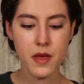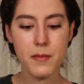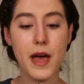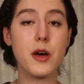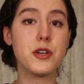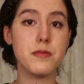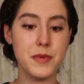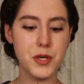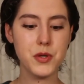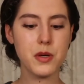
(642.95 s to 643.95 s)
powdered
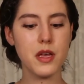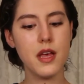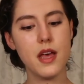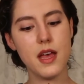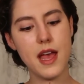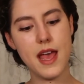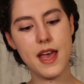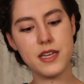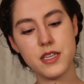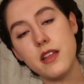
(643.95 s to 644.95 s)
milk,
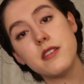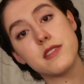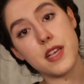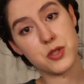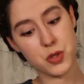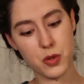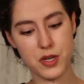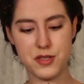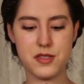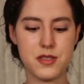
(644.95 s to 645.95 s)
and other essential
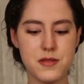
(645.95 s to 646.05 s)
oils.